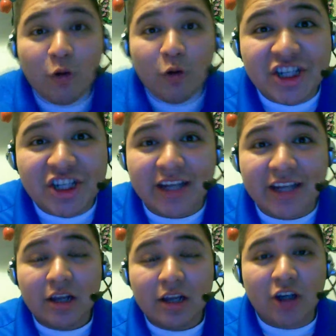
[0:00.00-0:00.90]
Holy
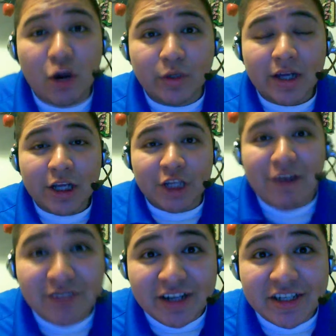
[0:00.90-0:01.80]
shit! Coke,
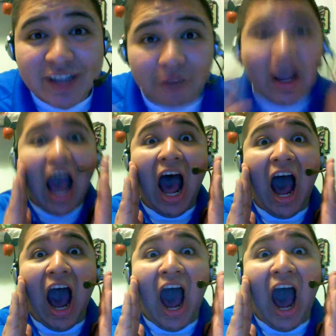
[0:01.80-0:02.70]
you outdone yourself!